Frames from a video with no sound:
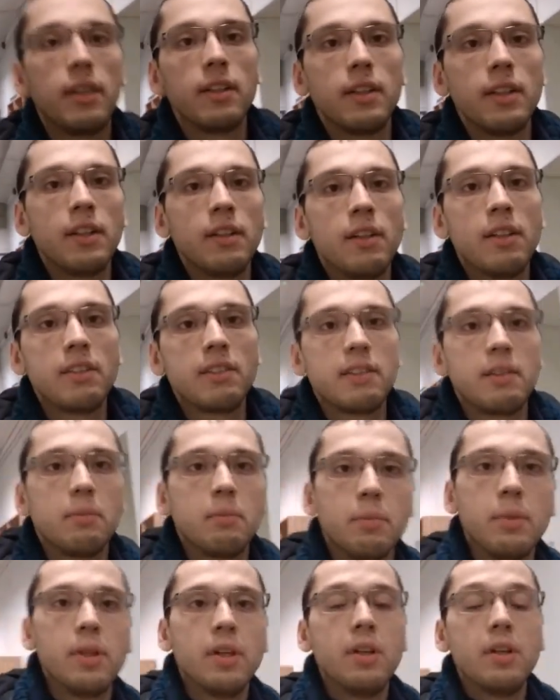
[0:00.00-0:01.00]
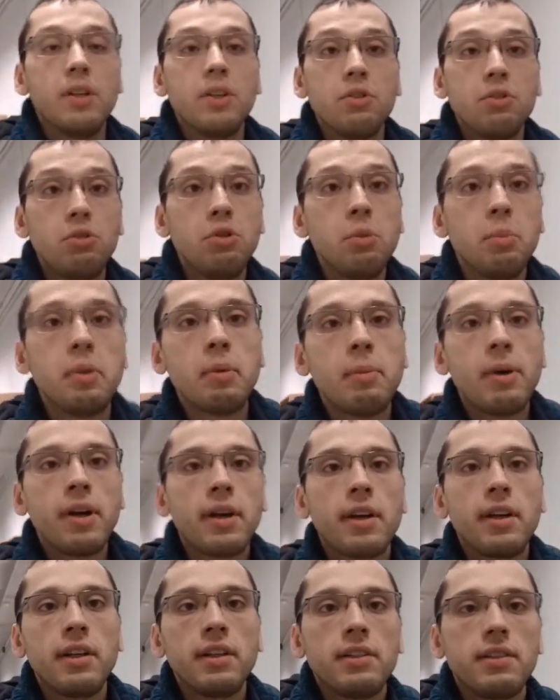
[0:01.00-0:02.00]
there are some
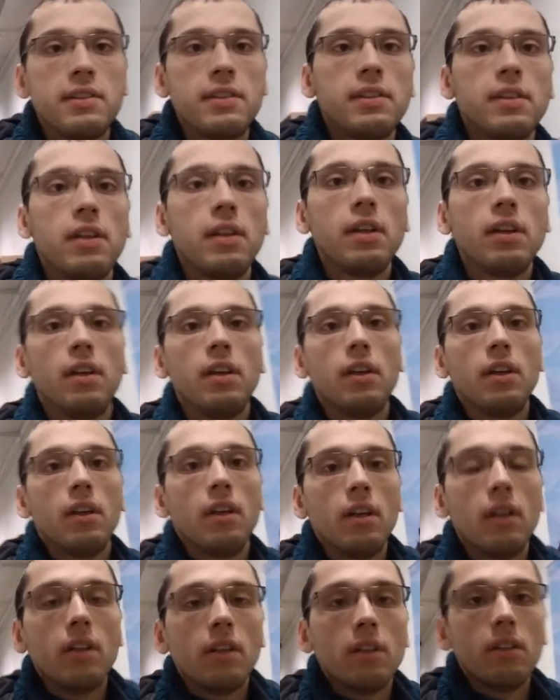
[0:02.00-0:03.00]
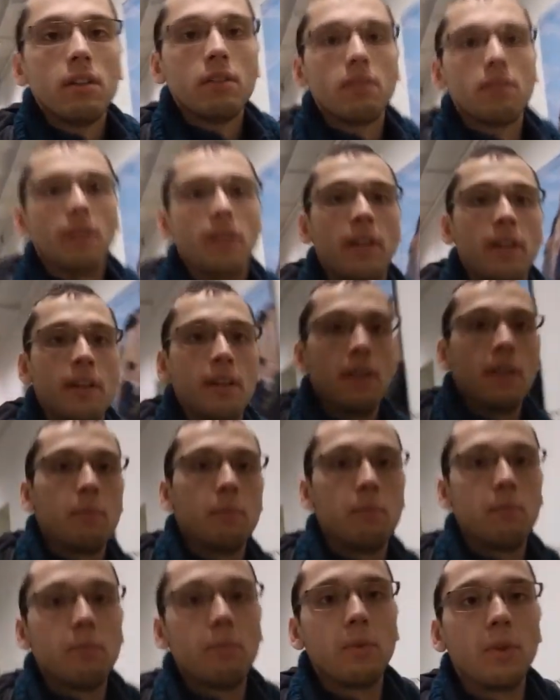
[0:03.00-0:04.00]
supermarkets, and
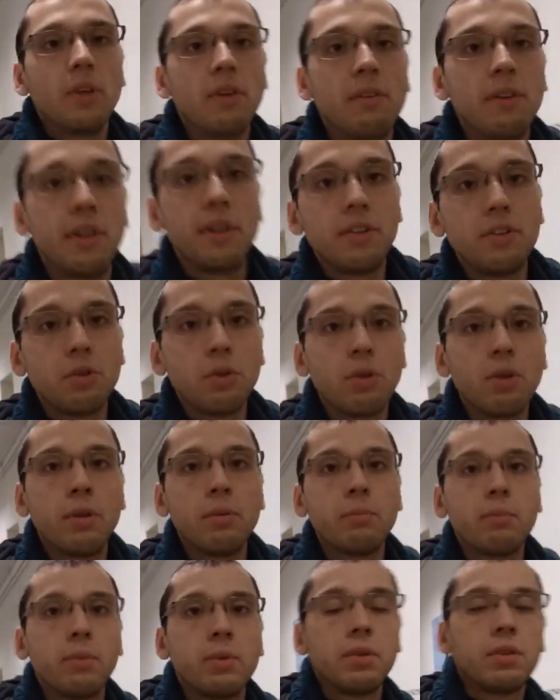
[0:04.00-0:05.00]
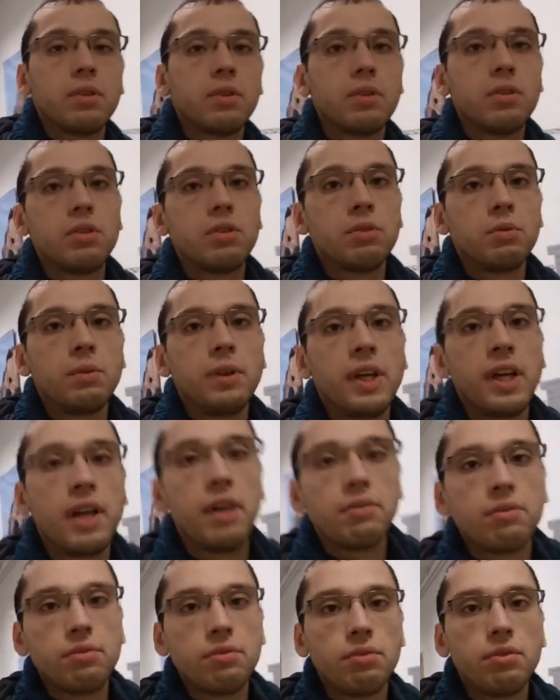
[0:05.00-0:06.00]
I'm living in a dorm, so we
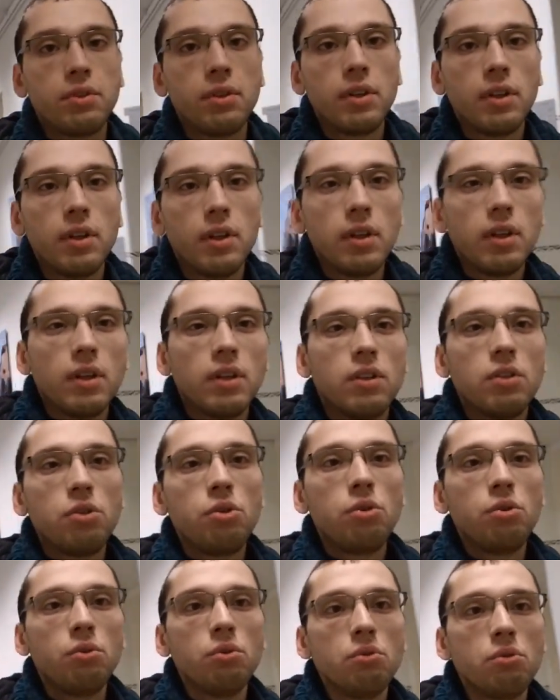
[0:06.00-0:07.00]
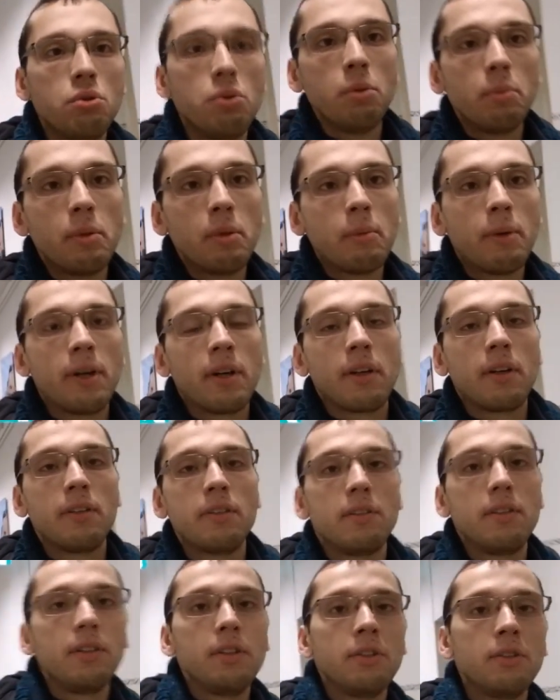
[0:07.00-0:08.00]
have two
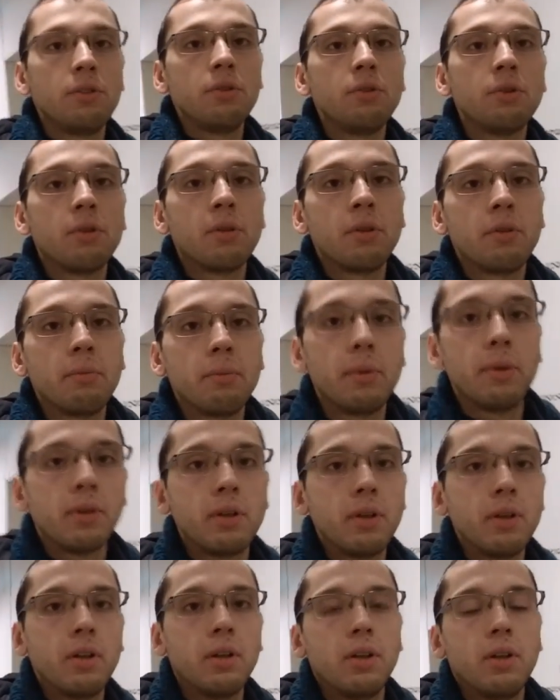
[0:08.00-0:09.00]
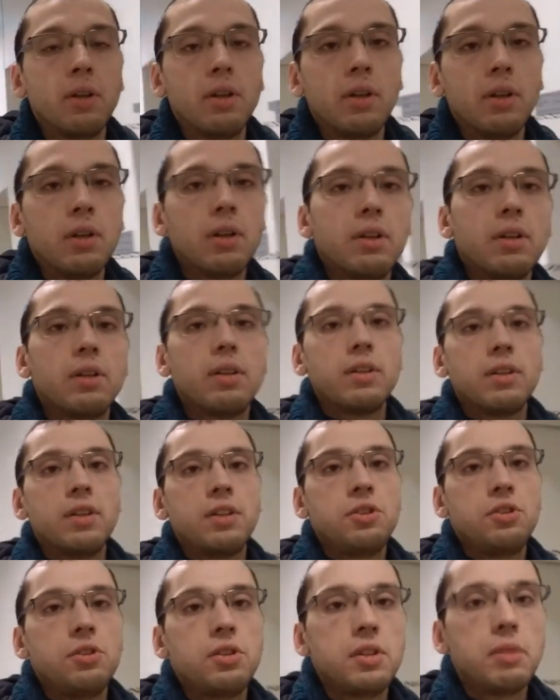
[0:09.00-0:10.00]
supermarkets near the dorm,
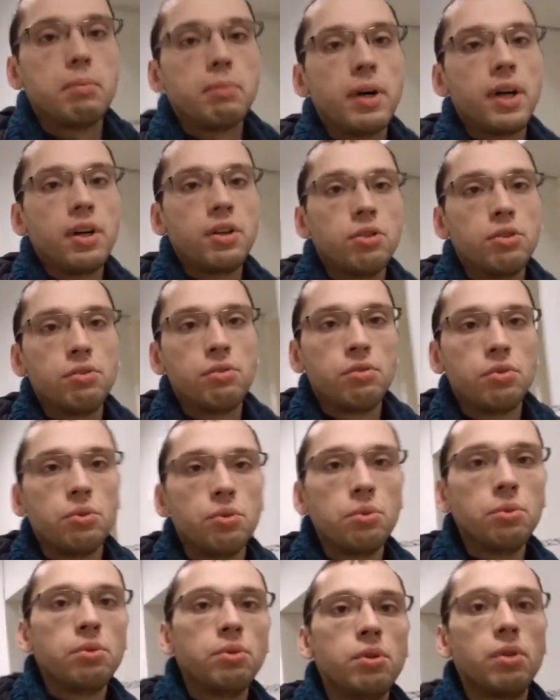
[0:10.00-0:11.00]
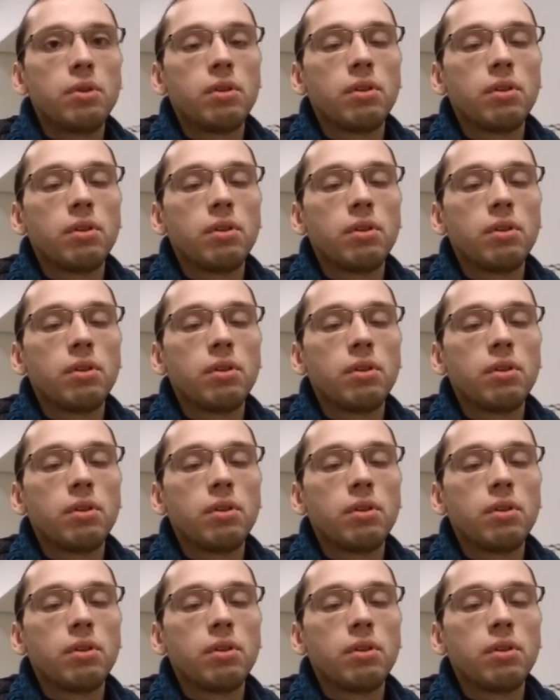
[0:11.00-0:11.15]
which you can buy your food,